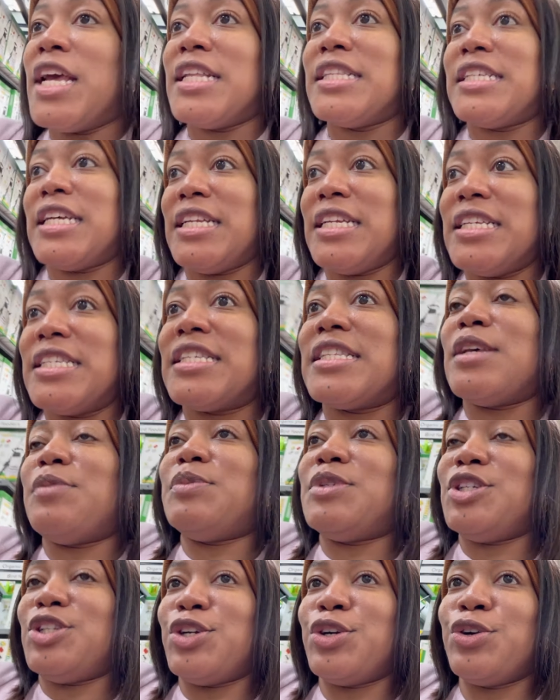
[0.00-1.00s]
Tenny
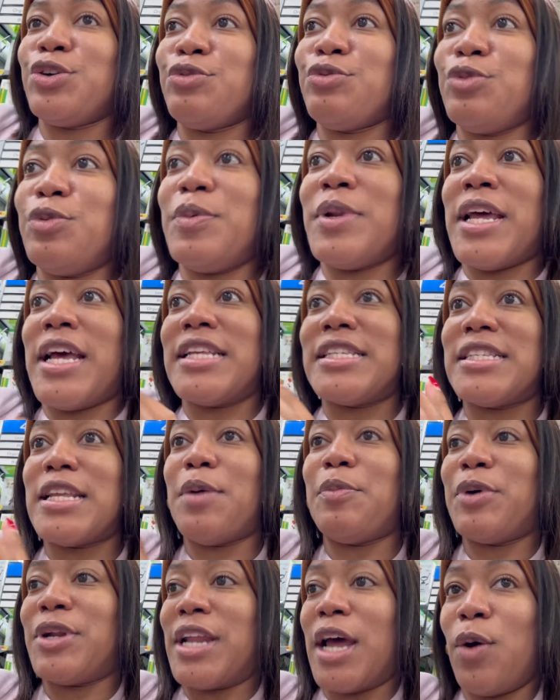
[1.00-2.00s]
slept in her room last
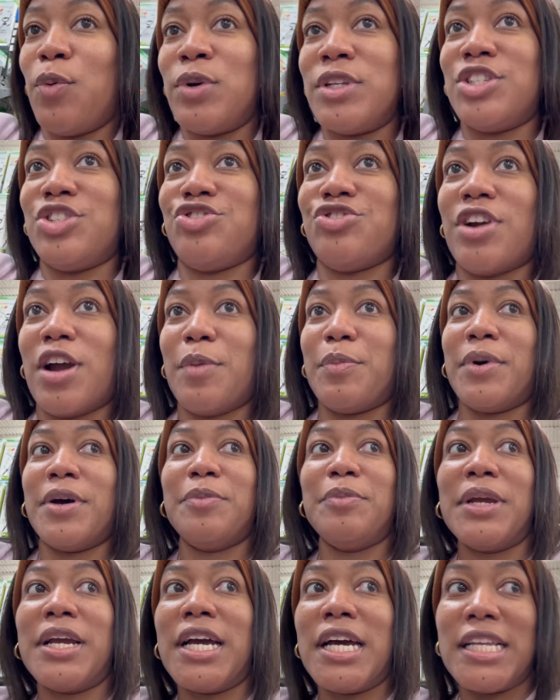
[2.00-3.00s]
night, but that was drama
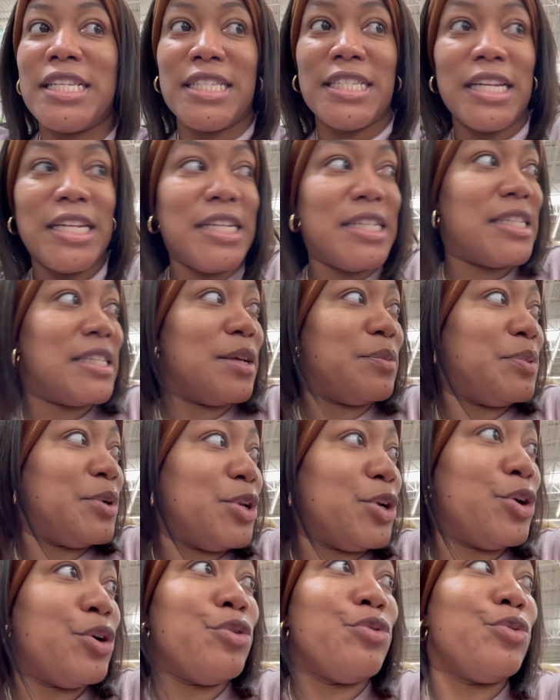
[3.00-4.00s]
because Tenny slept in
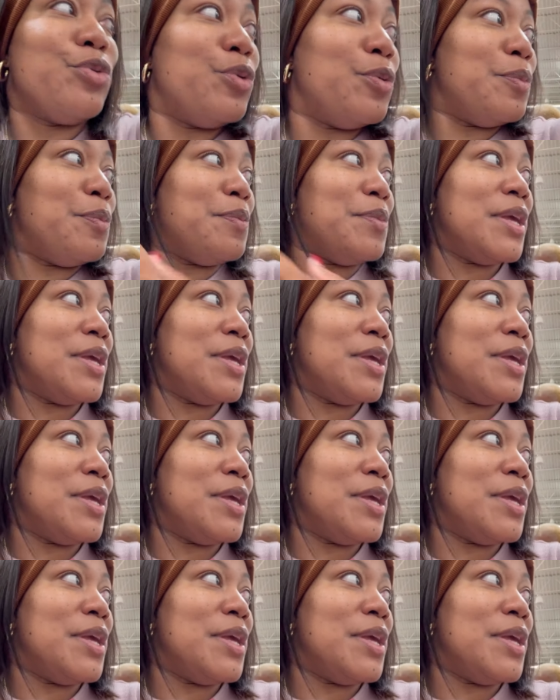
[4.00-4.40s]
her room.